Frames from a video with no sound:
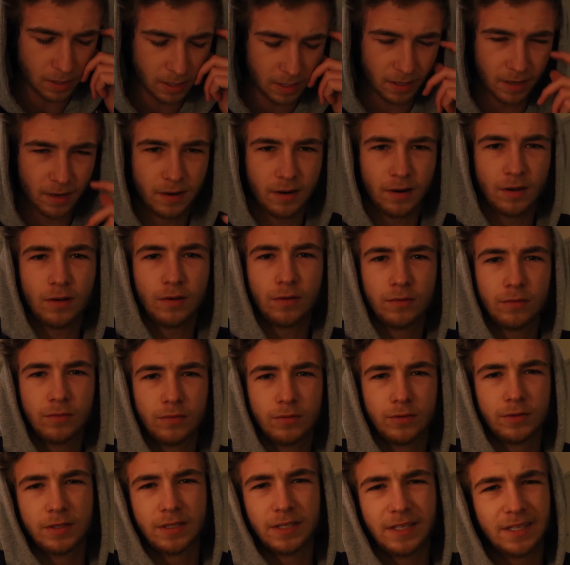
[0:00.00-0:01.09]
I don't
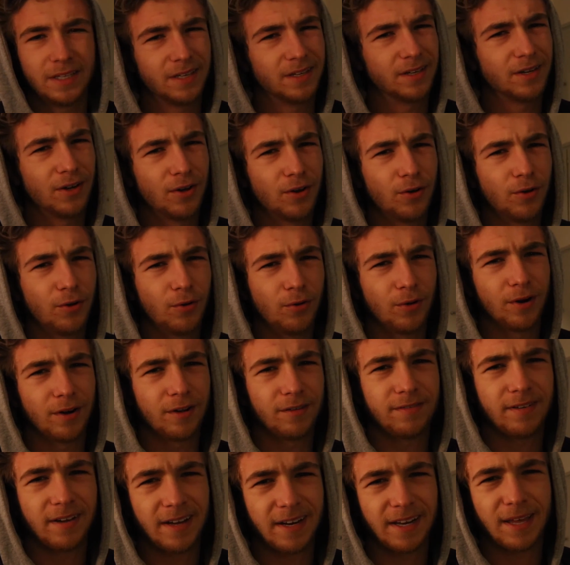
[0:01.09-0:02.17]
really know where to
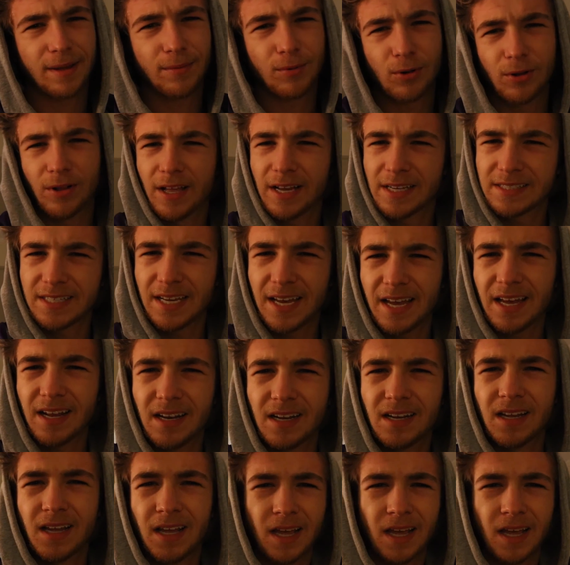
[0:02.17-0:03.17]
find Chemical X at.